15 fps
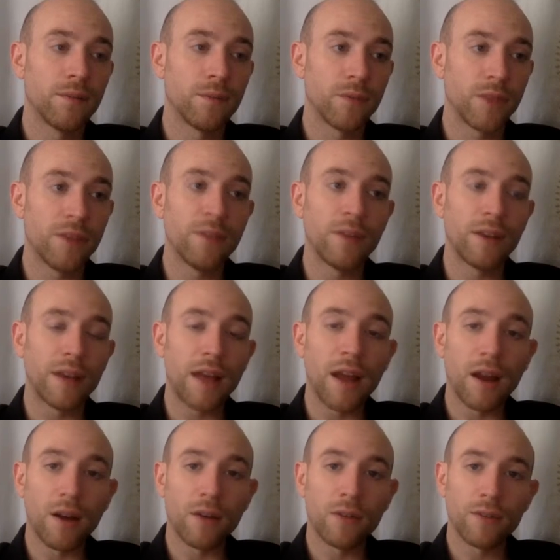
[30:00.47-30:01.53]
even
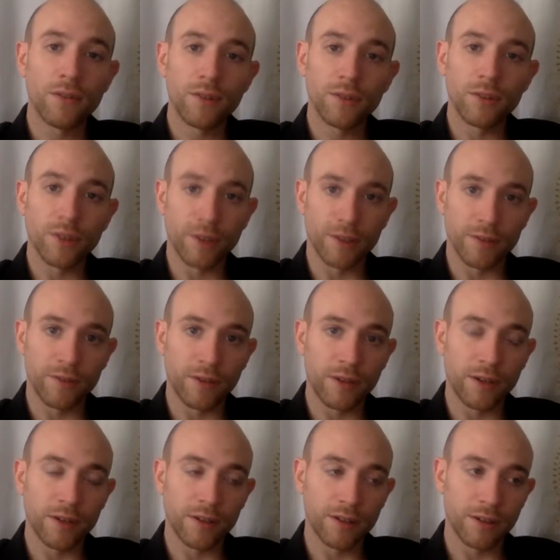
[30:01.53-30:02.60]
now, it's like if
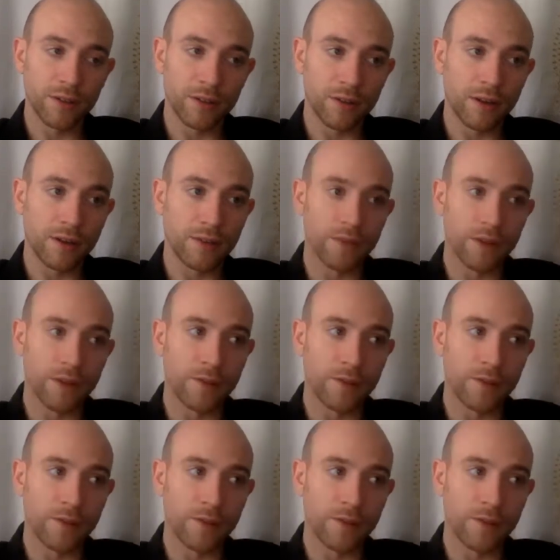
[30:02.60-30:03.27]
I